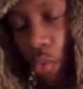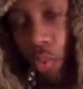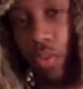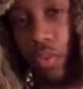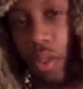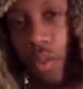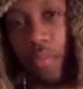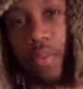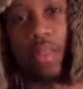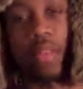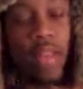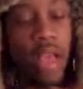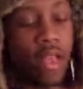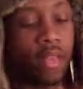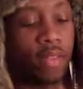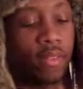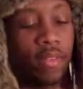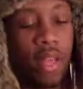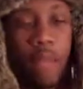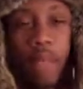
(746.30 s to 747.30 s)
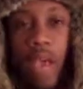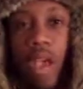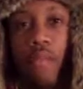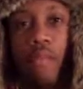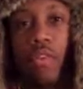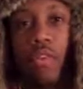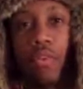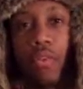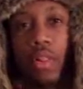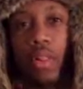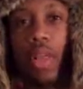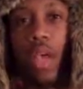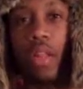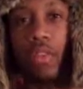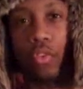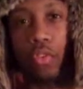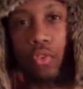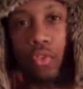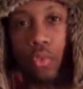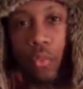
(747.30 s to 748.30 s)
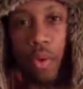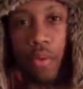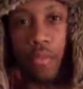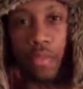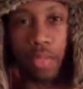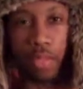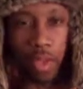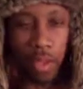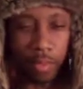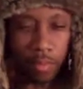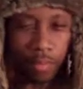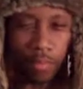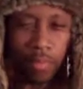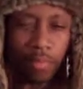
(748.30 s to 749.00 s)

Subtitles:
stuff and stop having Green Lanterns do everything?